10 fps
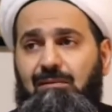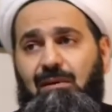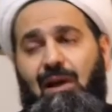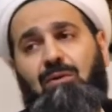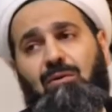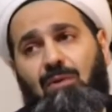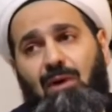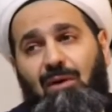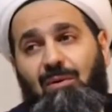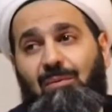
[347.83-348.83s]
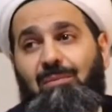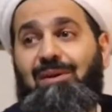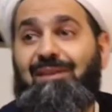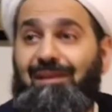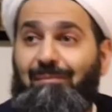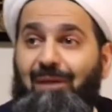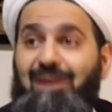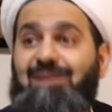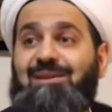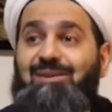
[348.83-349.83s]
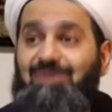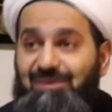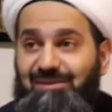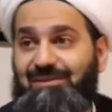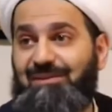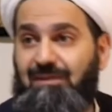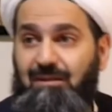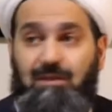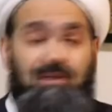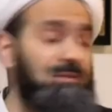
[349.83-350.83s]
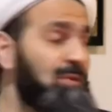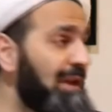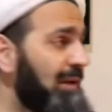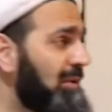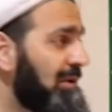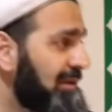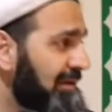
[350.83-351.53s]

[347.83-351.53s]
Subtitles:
I don't know how, but my intention. This is what I want.